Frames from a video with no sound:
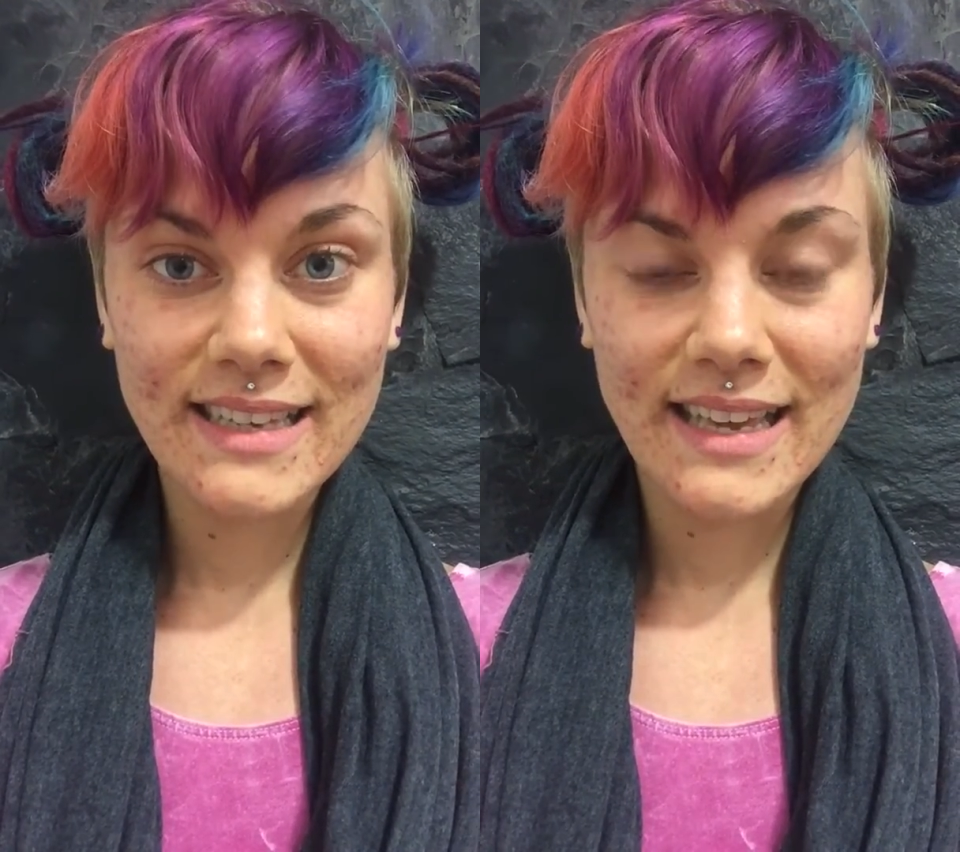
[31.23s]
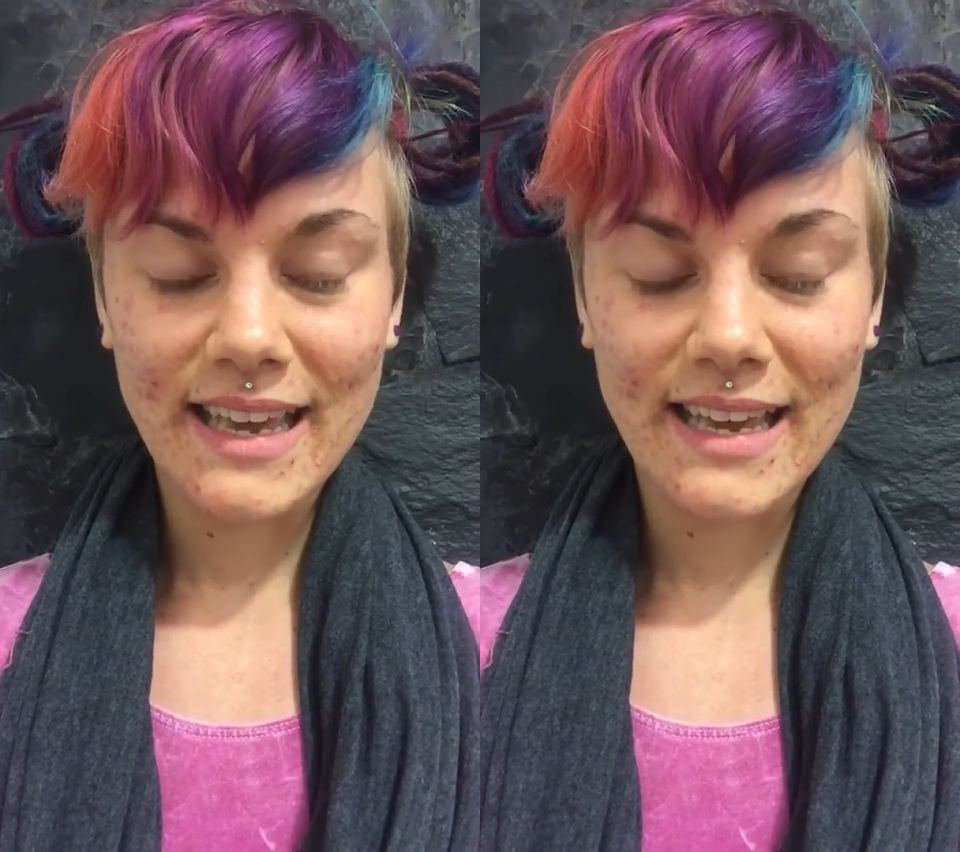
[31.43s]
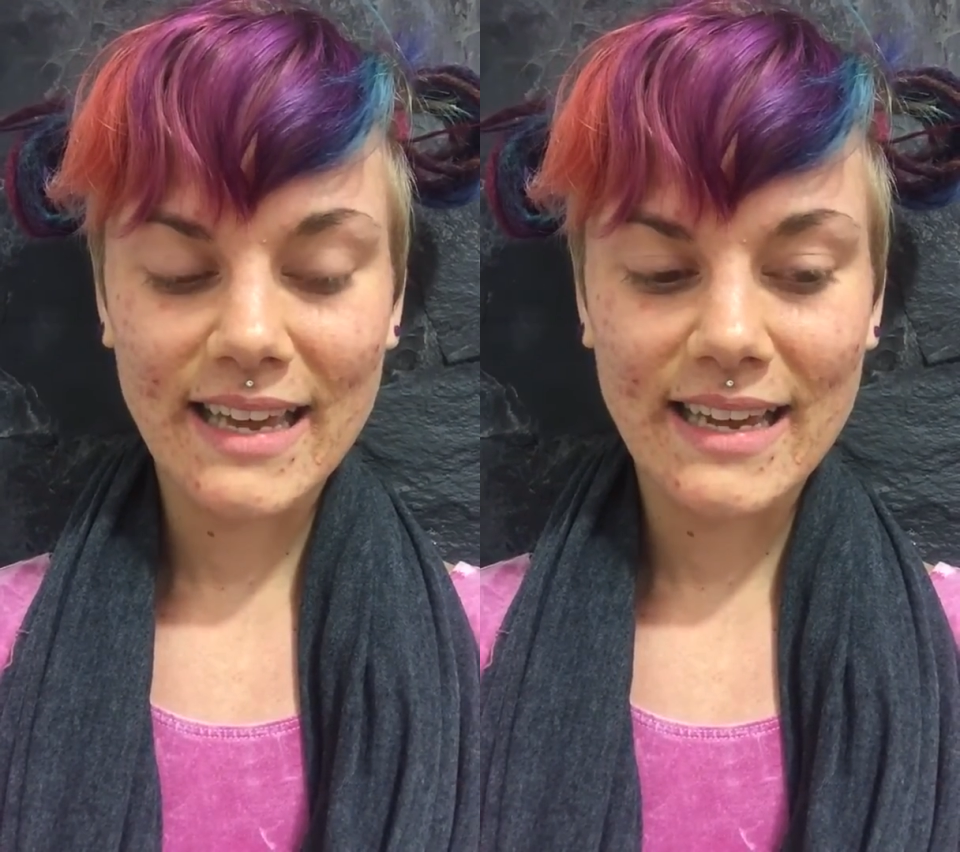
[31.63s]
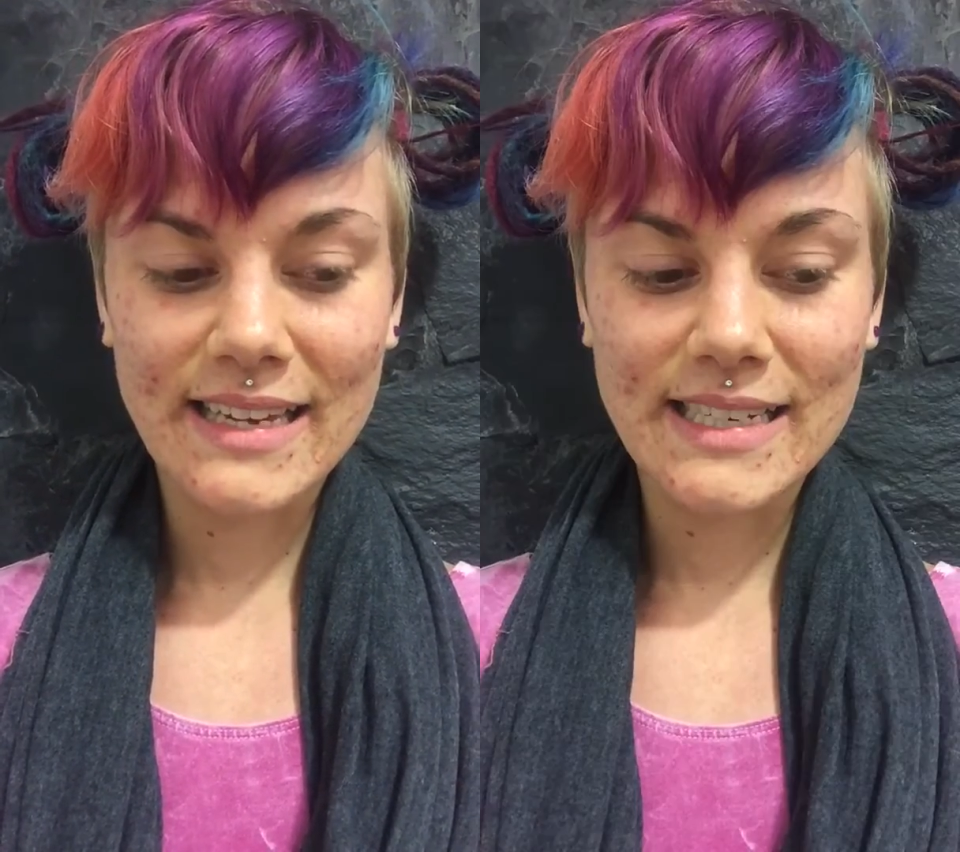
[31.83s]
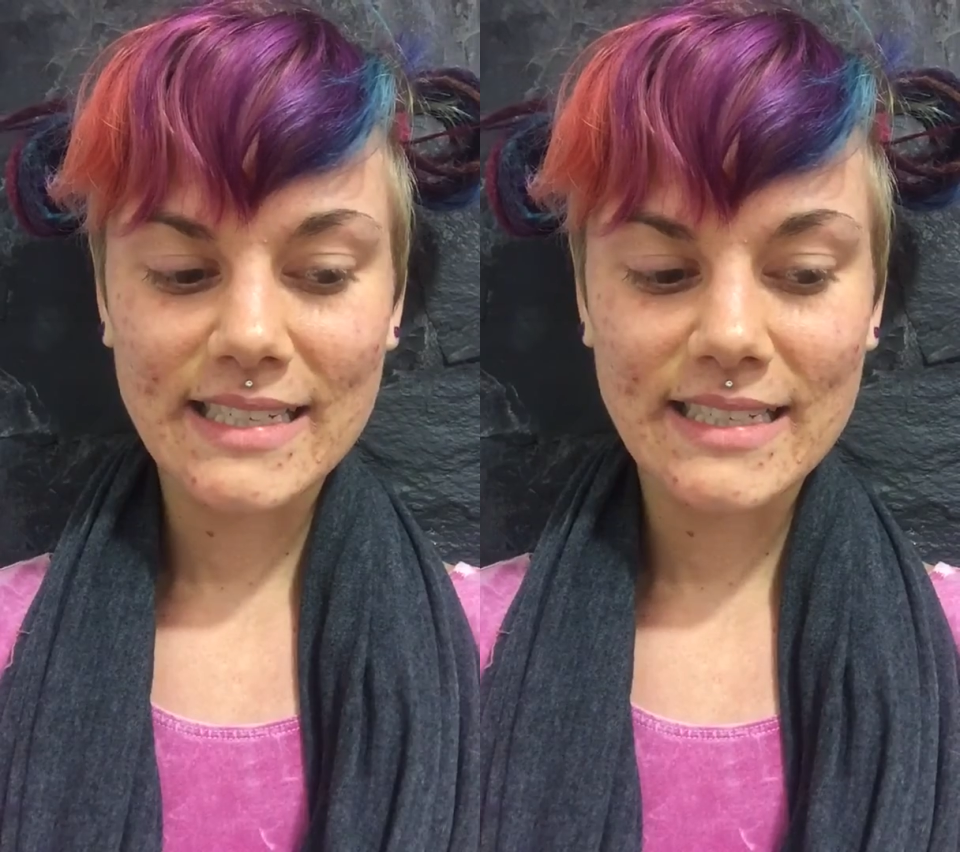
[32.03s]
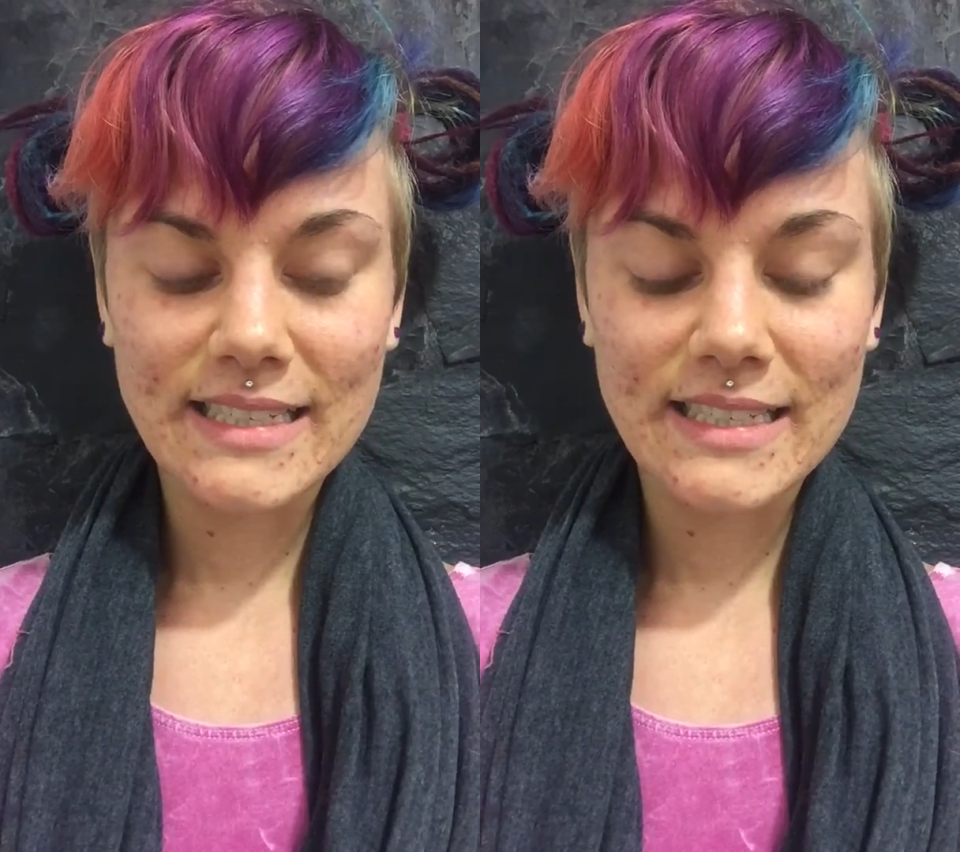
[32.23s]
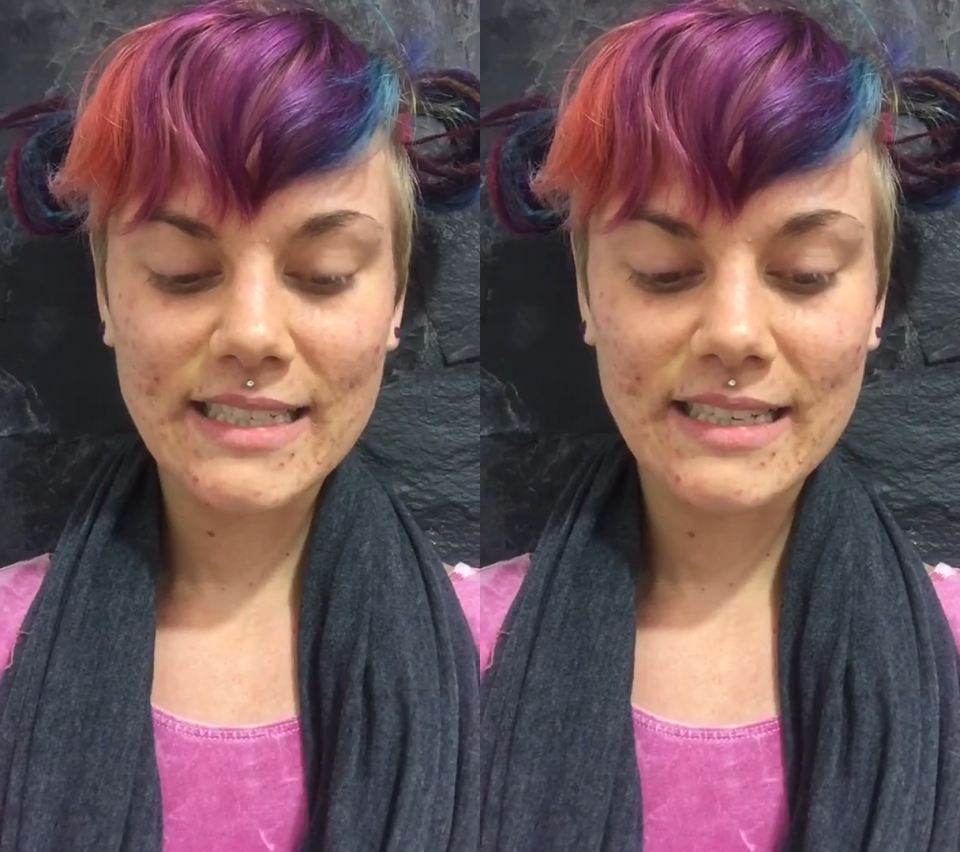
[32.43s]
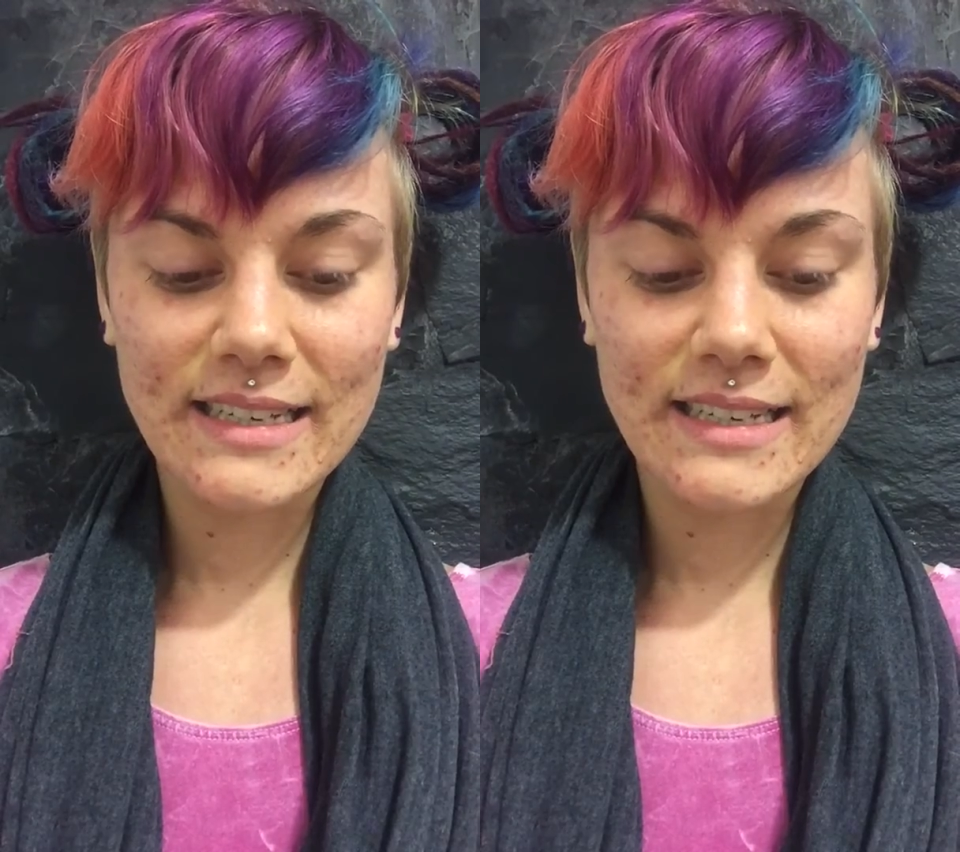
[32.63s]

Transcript: and